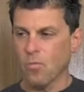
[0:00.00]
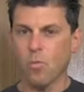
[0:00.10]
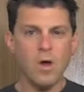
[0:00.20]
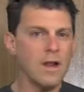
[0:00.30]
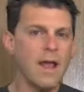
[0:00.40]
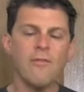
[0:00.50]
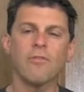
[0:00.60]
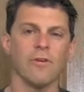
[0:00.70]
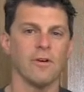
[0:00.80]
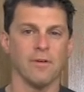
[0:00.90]

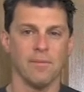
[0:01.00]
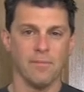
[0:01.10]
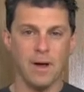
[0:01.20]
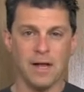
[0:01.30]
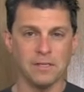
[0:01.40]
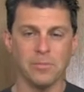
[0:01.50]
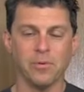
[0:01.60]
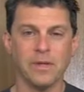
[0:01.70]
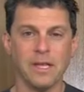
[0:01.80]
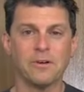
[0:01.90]
whatever
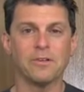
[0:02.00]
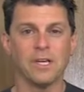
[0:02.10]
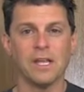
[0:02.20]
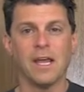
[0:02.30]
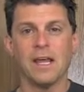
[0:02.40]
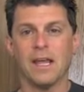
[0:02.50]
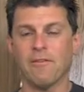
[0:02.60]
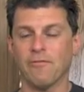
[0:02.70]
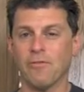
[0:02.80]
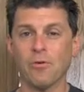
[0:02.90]
possible energy
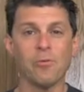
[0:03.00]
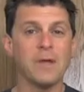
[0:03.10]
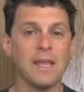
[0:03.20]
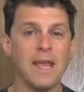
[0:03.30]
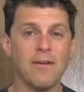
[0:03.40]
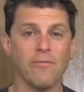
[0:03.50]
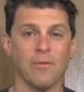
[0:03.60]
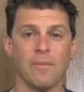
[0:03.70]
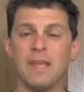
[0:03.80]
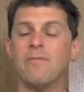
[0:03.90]
and fuel we can
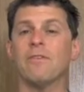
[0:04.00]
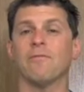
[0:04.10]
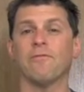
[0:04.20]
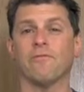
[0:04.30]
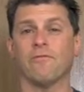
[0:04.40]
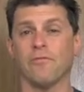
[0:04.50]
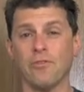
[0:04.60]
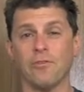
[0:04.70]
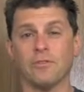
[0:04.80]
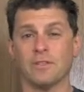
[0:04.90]
from even
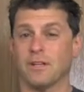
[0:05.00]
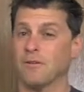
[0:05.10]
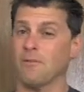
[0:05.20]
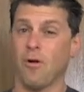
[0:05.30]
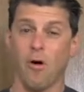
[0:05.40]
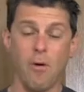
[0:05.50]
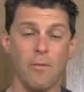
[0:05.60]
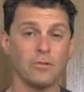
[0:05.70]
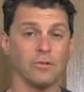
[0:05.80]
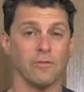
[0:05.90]
foods that are
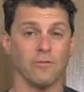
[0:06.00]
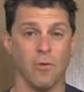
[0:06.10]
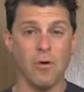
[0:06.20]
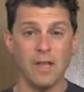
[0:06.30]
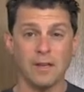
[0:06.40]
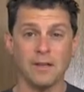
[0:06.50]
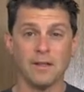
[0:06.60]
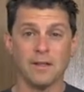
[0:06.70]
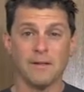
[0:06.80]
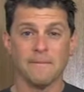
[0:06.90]
almost devoid.
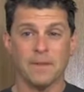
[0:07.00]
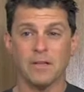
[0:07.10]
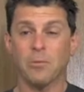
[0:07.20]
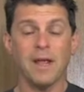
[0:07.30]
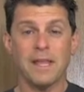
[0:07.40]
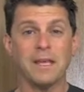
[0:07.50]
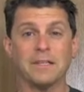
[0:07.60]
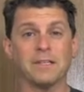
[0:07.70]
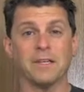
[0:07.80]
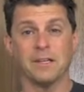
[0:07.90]
That's why
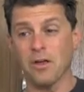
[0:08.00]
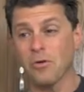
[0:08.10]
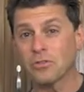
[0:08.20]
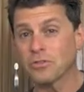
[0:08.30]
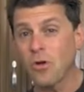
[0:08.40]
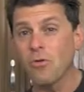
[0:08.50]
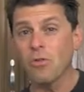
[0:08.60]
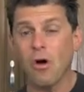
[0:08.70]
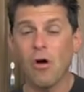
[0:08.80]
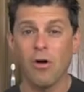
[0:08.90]
kids can go so
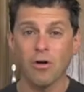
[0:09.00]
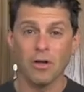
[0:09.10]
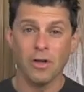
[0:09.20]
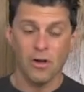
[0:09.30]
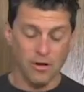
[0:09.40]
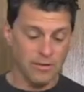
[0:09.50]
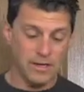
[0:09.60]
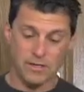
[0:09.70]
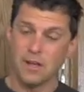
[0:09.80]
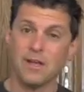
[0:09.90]
long on
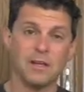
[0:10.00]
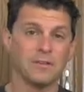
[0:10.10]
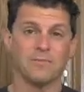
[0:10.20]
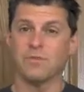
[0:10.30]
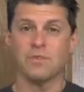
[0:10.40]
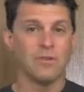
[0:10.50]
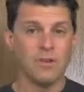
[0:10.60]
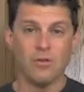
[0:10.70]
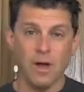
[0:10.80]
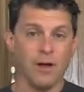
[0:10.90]
these
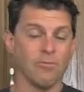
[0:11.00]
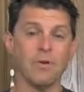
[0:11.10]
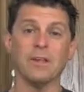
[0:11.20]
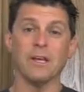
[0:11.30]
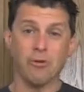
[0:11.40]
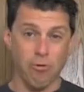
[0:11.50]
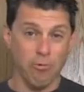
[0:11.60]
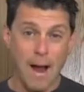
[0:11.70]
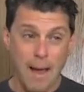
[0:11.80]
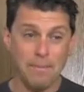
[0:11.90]
really
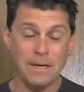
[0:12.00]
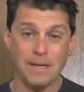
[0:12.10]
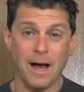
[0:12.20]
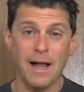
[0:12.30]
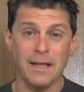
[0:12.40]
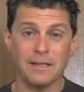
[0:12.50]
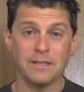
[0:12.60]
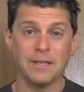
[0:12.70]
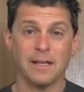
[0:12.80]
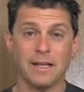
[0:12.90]
crappy
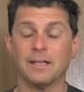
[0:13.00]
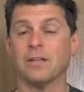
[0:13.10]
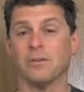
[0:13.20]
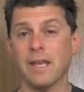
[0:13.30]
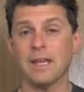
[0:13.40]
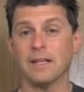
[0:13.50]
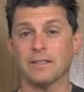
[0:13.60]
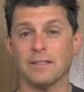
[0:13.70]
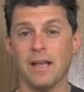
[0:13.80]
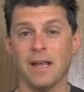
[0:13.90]
diets until they
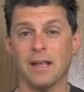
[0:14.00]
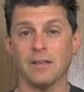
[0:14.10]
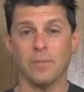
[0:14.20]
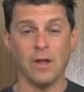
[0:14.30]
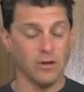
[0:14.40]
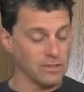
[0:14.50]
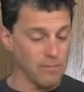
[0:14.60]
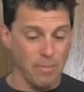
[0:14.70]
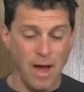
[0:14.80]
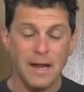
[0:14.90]
get sick. It's because
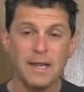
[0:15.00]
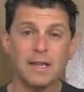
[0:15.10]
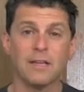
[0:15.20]
the body